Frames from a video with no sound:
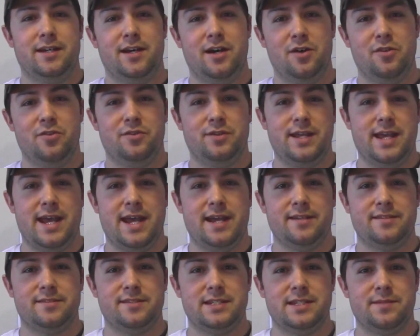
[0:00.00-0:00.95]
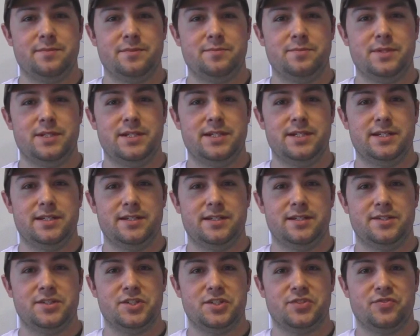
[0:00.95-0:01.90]
other than that, it seemed to be
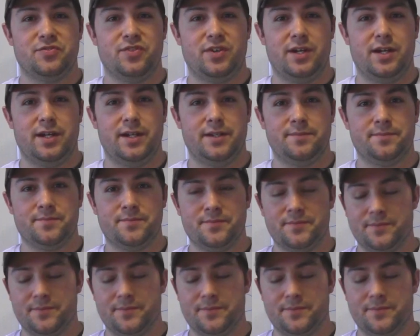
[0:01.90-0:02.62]
just fine.